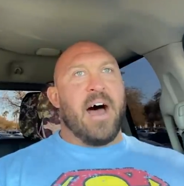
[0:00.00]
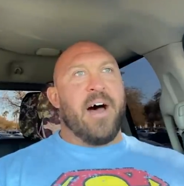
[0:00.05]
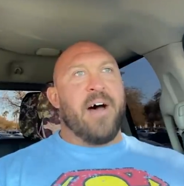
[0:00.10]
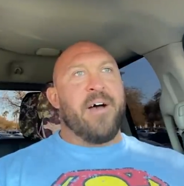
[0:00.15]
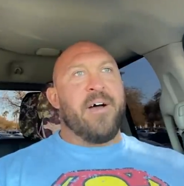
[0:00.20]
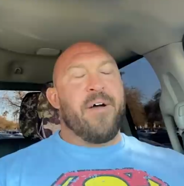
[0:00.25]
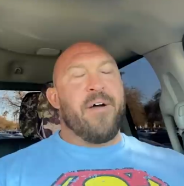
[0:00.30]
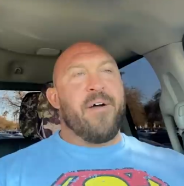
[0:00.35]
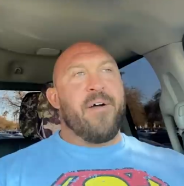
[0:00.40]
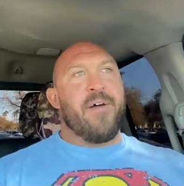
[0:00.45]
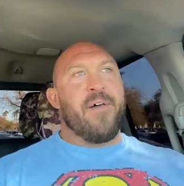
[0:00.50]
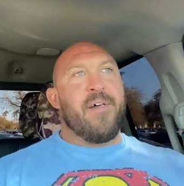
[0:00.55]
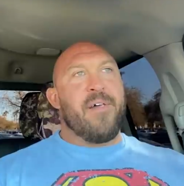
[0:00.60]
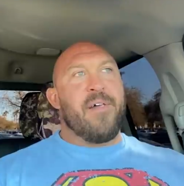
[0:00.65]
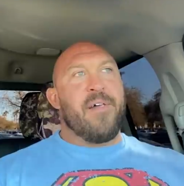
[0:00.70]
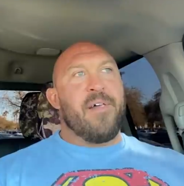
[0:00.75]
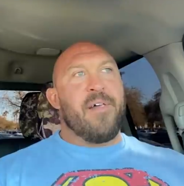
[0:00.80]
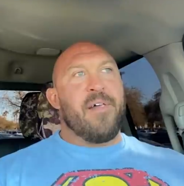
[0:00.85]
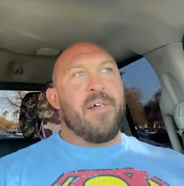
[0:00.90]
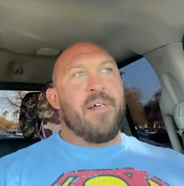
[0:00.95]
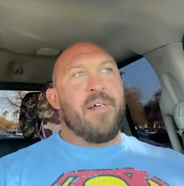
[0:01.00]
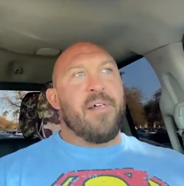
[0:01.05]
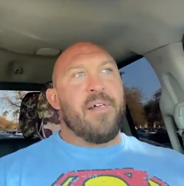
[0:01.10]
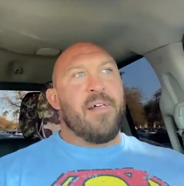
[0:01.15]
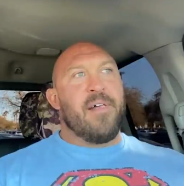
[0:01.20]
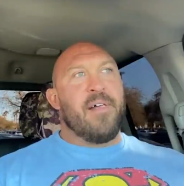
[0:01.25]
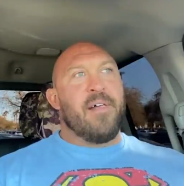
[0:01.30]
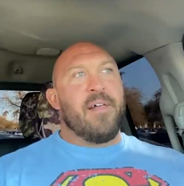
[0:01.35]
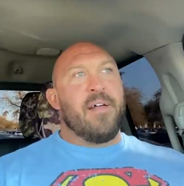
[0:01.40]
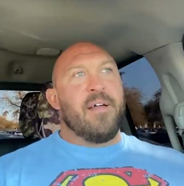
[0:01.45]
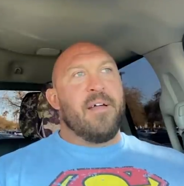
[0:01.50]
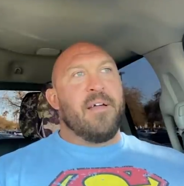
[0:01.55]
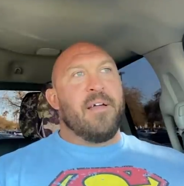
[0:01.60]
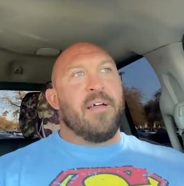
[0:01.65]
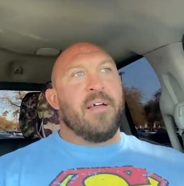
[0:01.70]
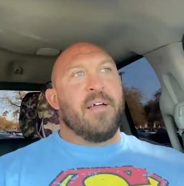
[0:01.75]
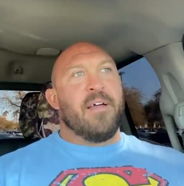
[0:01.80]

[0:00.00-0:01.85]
[no speech]